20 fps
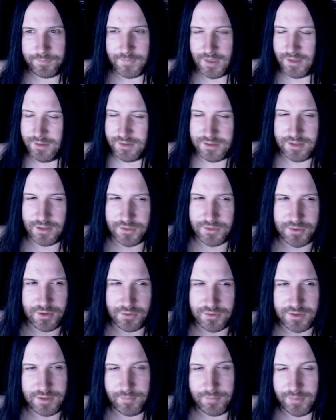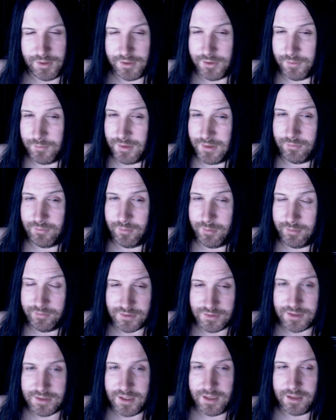And this sounds so simple, I don't believe I'm even
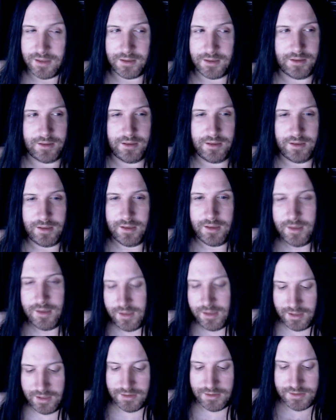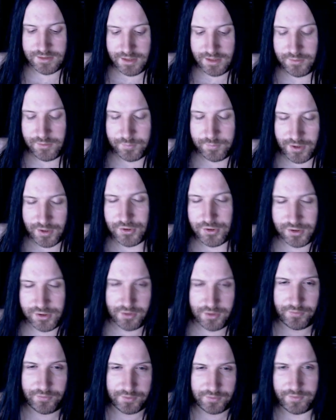saying it. Instead of branching
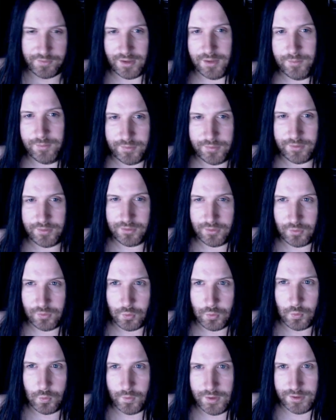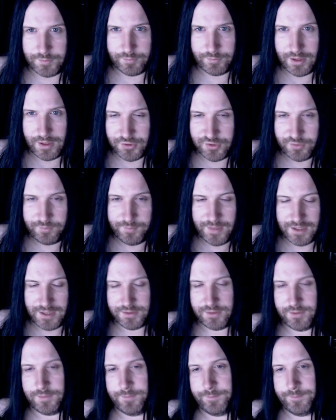off develop, always branch off master.